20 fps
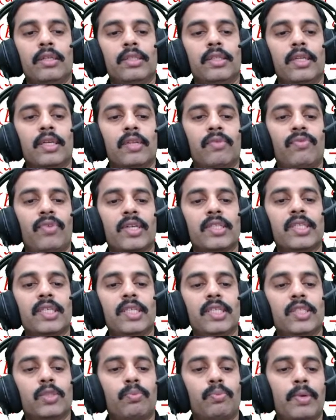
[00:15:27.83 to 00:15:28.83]
There the
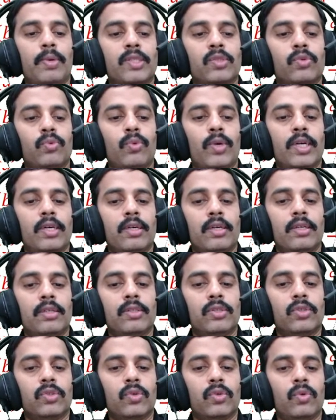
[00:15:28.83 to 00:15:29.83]
function is plus 1.
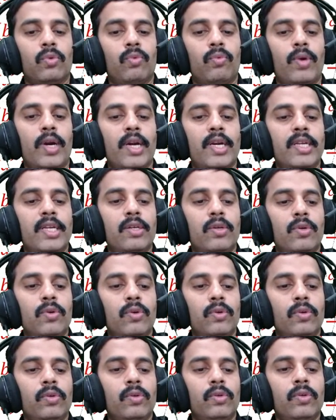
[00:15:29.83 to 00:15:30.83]
So 1
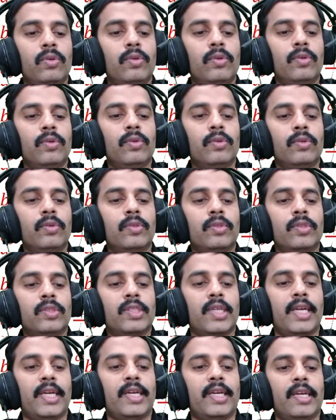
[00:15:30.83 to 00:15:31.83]
into
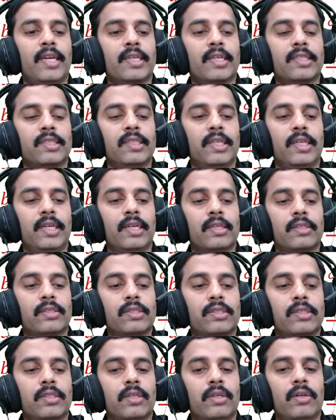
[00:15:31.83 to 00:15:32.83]
sin n x
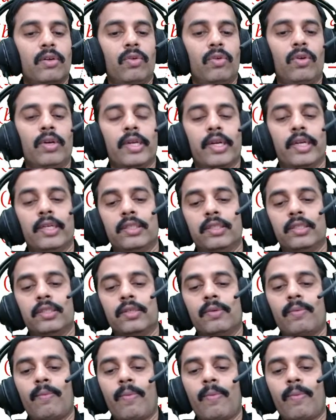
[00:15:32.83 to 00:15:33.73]
dx, all right?